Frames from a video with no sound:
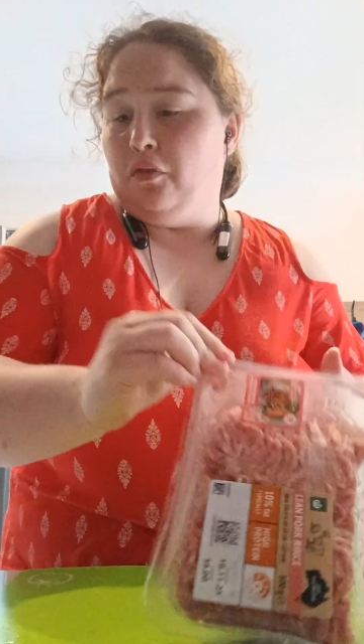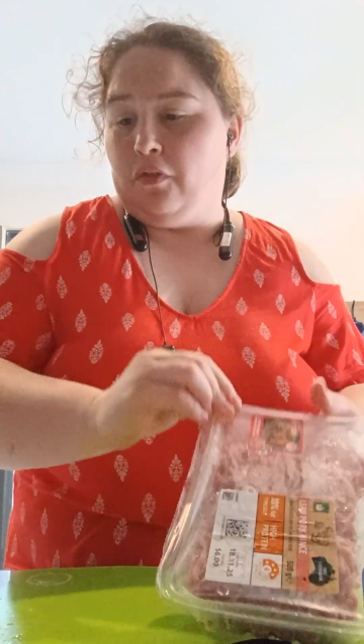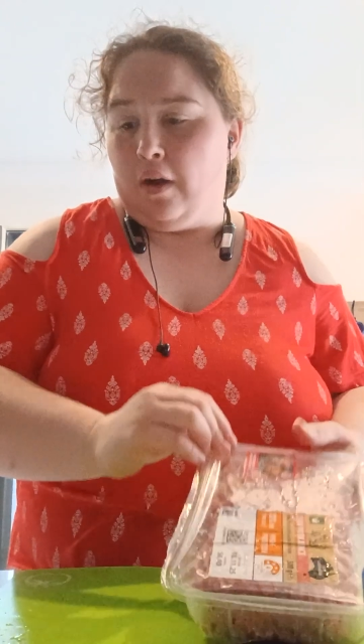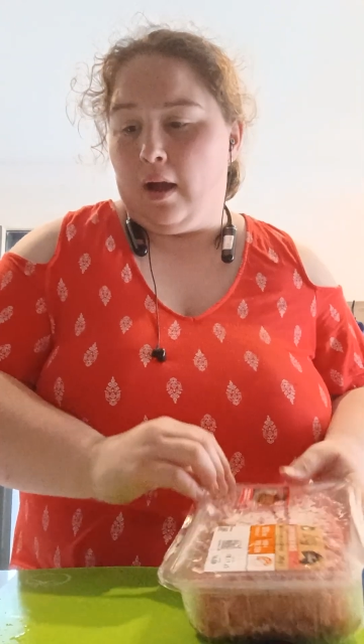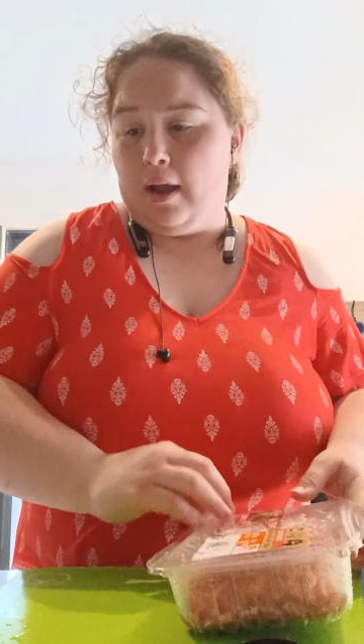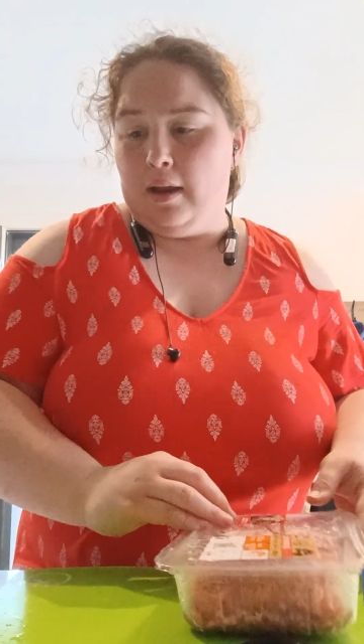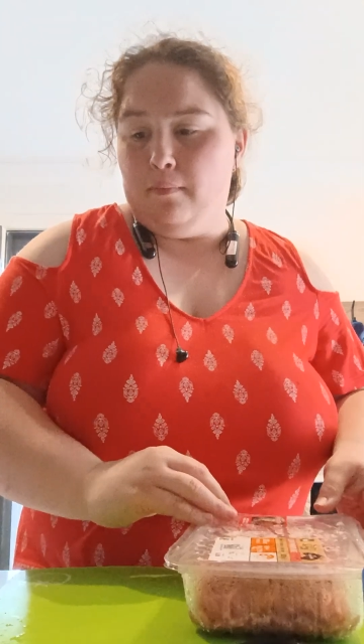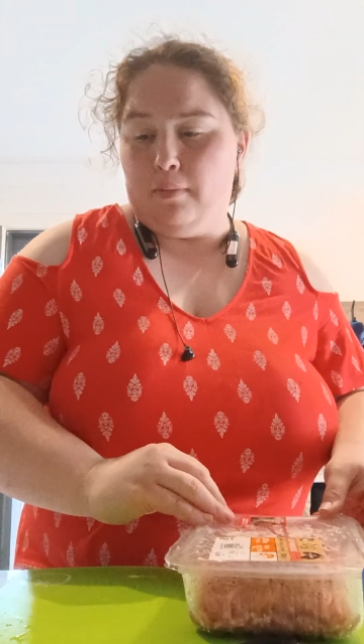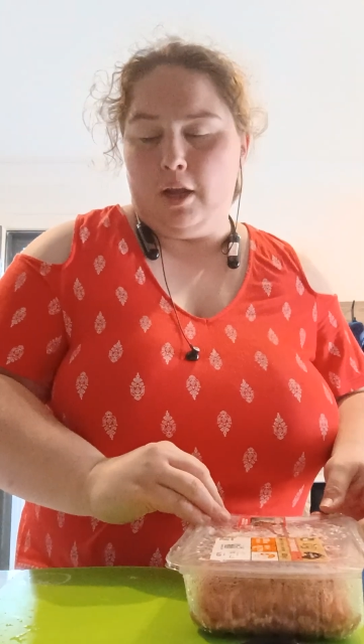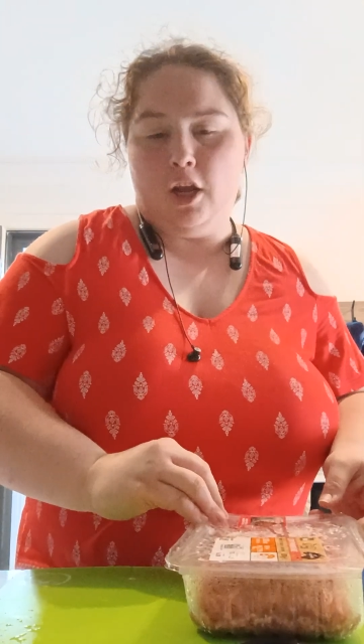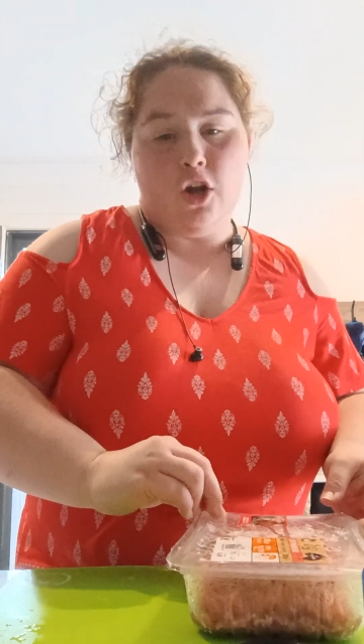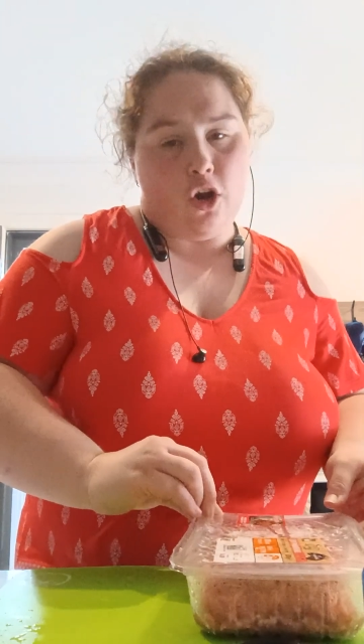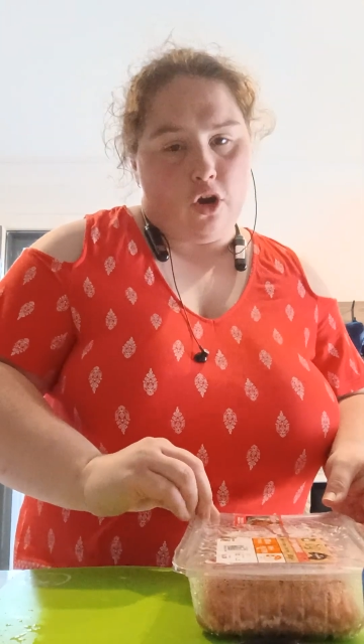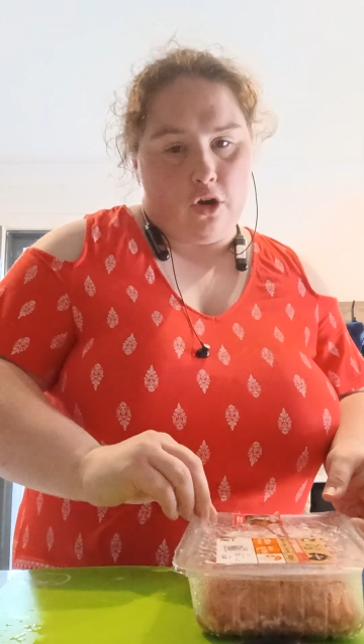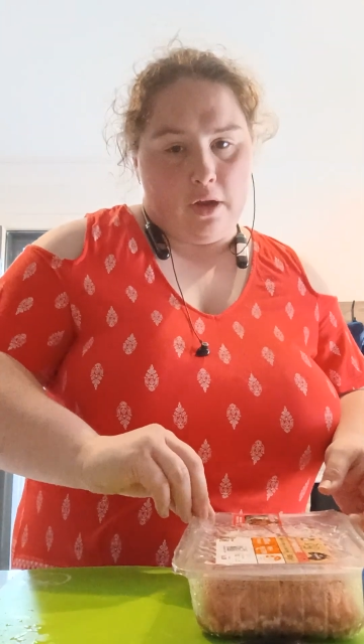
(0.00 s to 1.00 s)
fine,
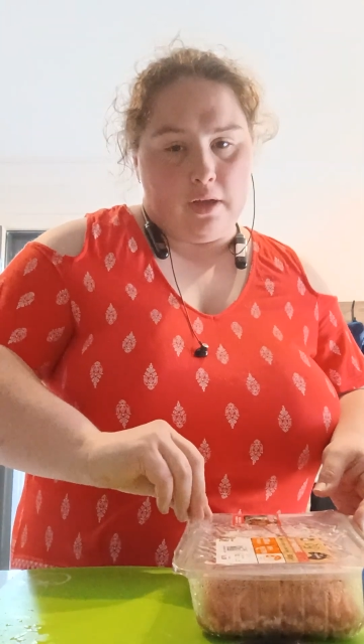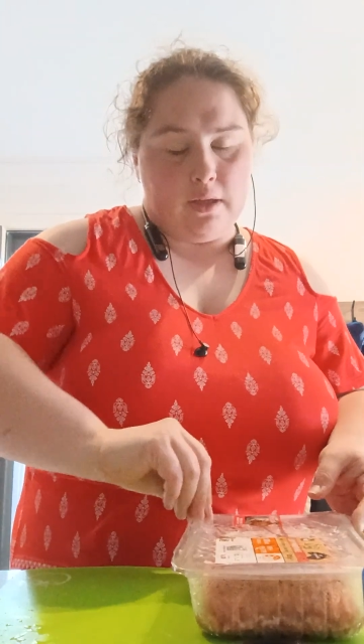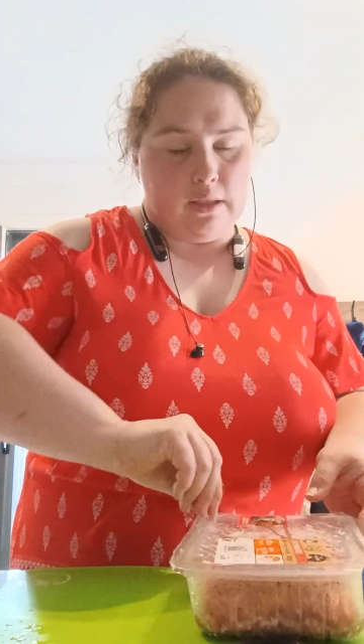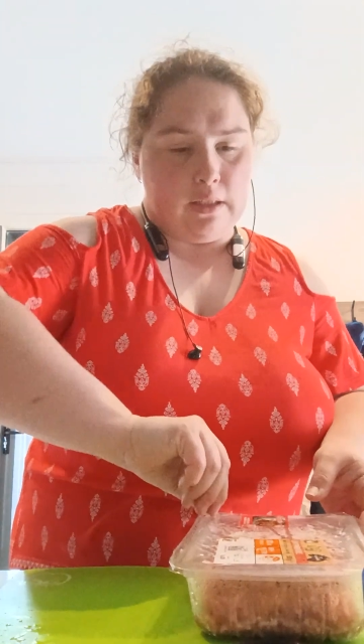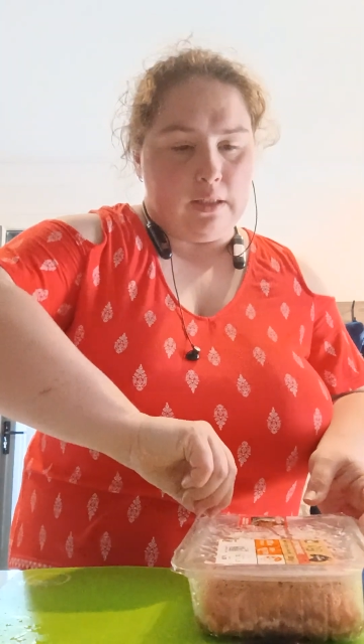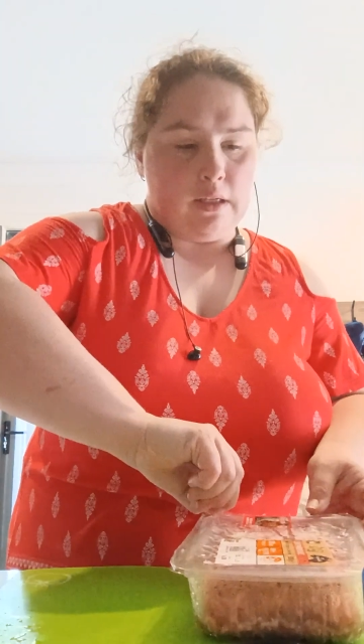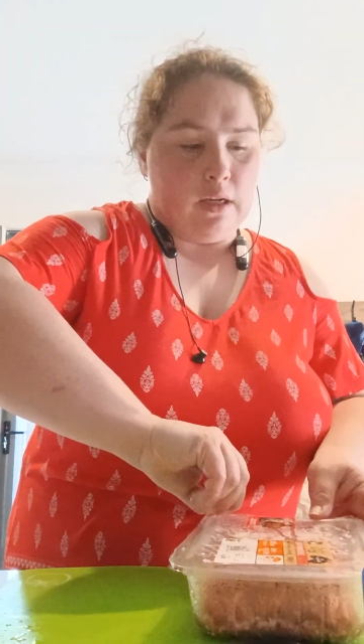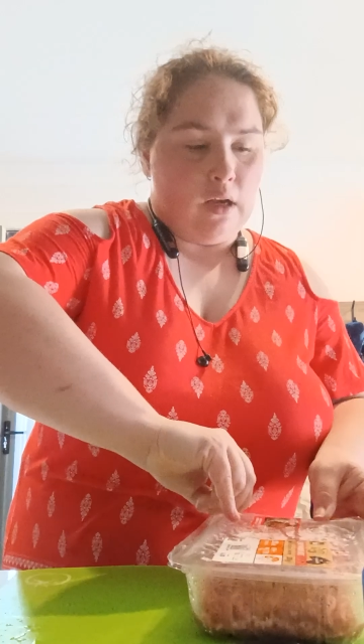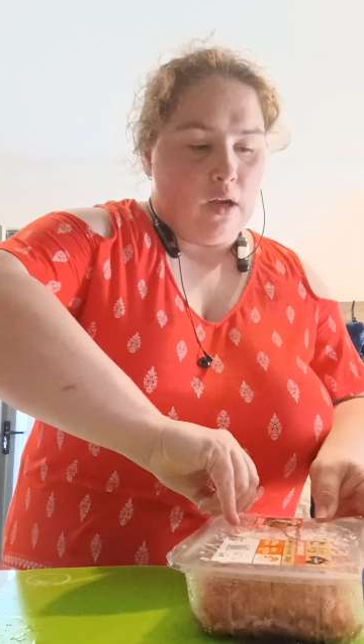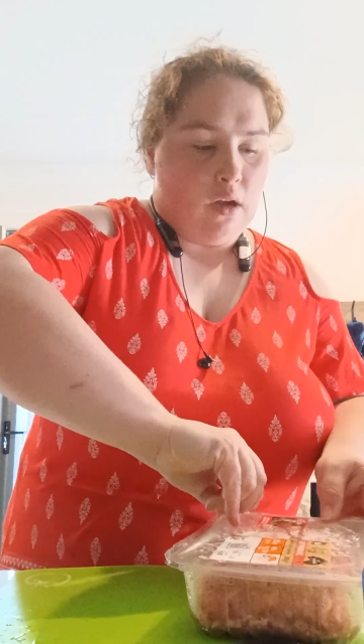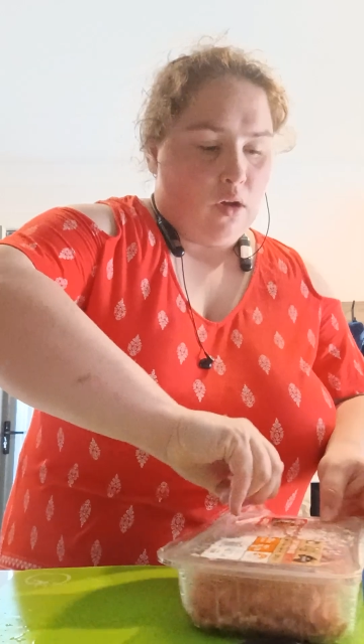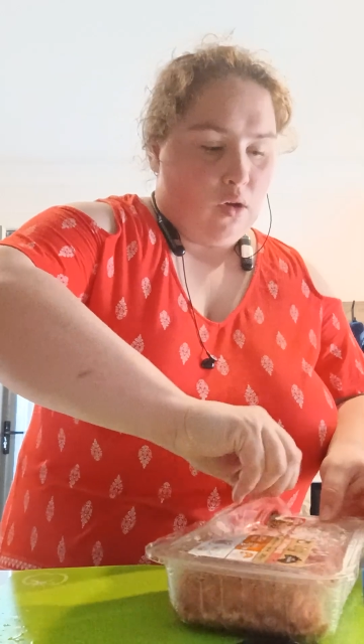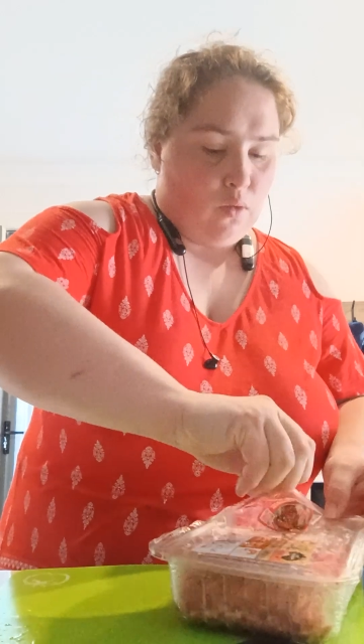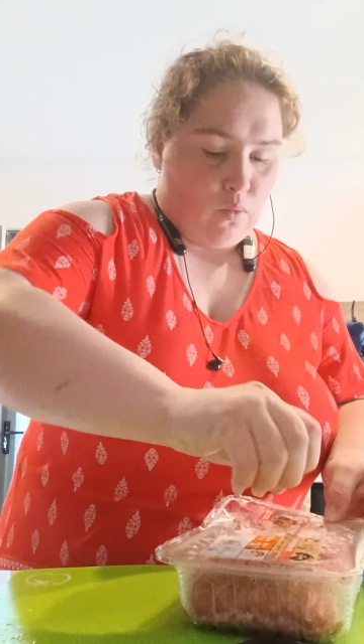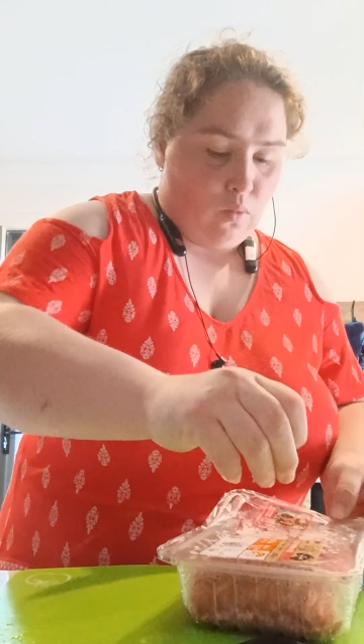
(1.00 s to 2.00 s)
because
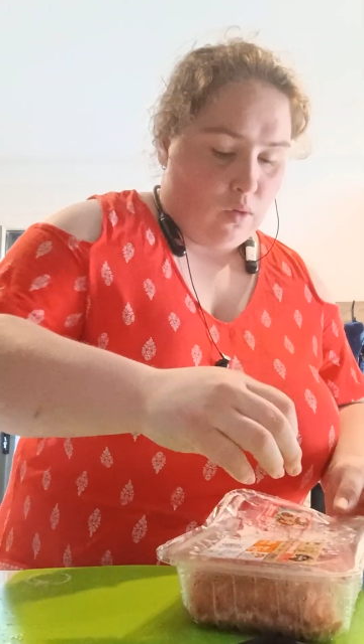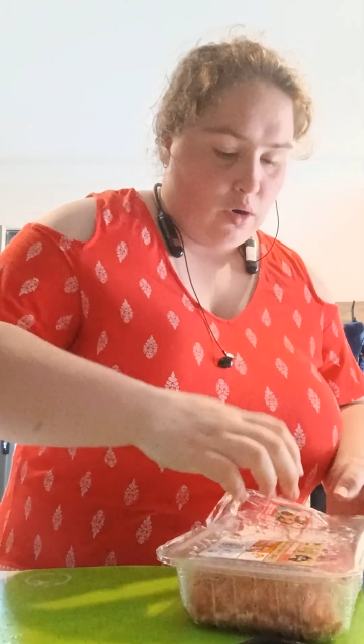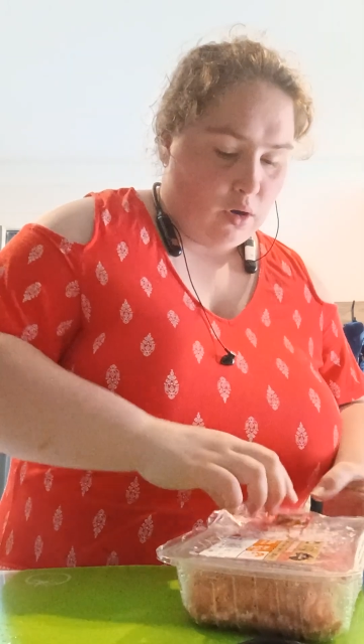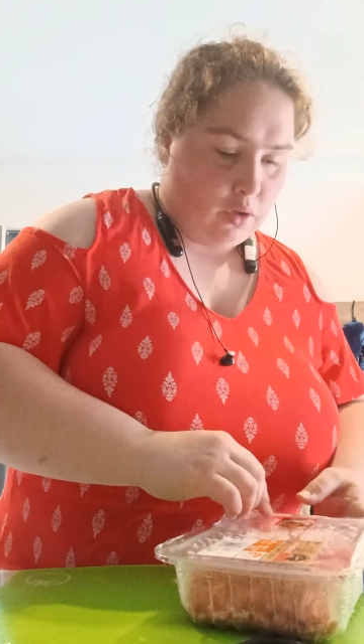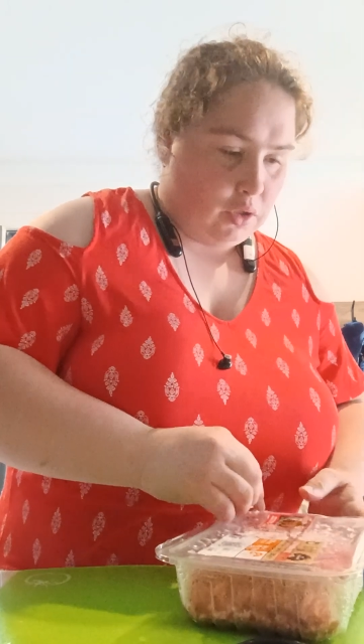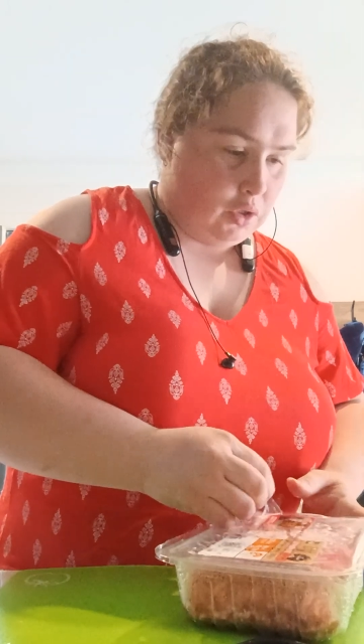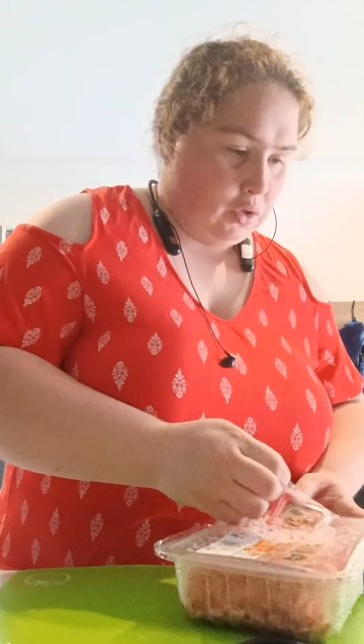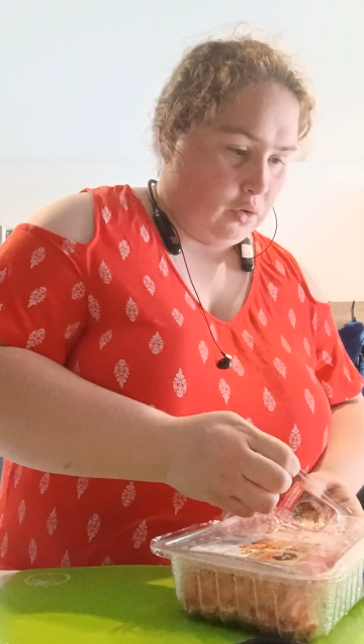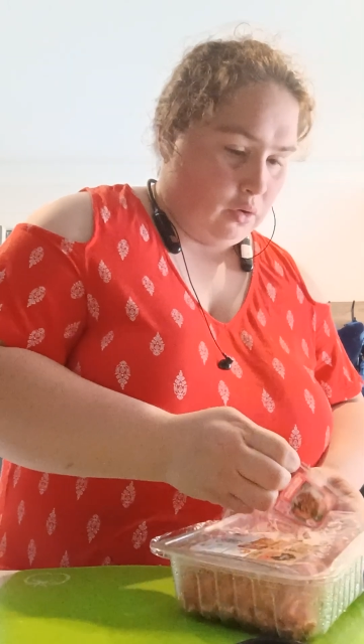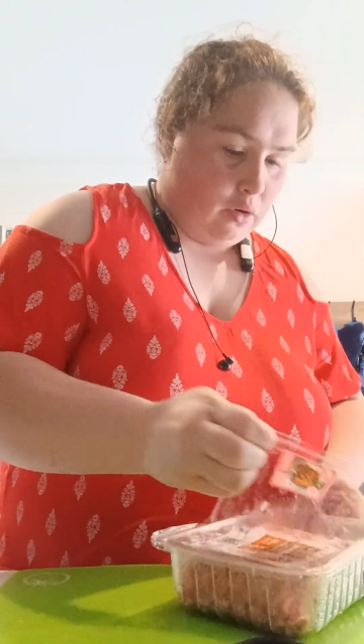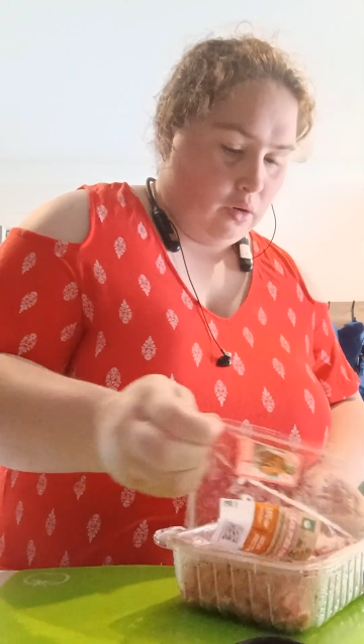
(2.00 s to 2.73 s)
what I'll do,